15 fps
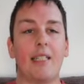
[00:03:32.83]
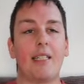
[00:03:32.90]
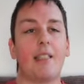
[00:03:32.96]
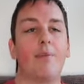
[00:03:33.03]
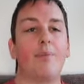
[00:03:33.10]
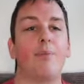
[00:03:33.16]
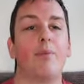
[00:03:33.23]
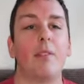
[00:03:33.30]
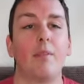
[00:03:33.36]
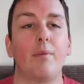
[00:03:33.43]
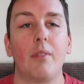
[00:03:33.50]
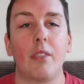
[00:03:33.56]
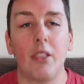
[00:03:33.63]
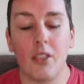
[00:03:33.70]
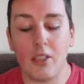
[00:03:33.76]
your
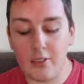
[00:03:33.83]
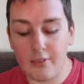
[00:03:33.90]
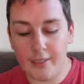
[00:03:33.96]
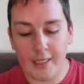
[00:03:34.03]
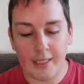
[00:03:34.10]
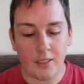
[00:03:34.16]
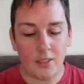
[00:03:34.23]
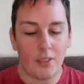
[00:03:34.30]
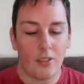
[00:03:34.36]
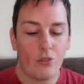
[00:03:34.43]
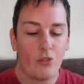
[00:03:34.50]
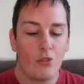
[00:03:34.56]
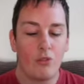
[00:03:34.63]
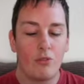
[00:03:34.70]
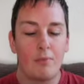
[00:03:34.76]
cutlery into the
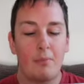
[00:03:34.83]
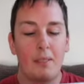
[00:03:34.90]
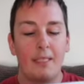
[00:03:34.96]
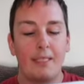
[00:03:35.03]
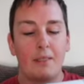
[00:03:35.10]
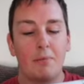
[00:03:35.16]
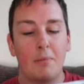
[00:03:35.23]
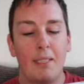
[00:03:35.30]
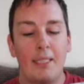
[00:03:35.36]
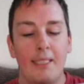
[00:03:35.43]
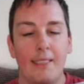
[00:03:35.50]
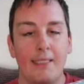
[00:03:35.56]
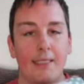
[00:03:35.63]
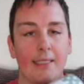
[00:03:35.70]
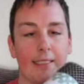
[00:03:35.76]
drawer in bits and
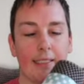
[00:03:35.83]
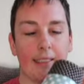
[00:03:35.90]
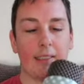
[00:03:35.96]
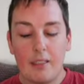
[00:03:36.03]
pieces.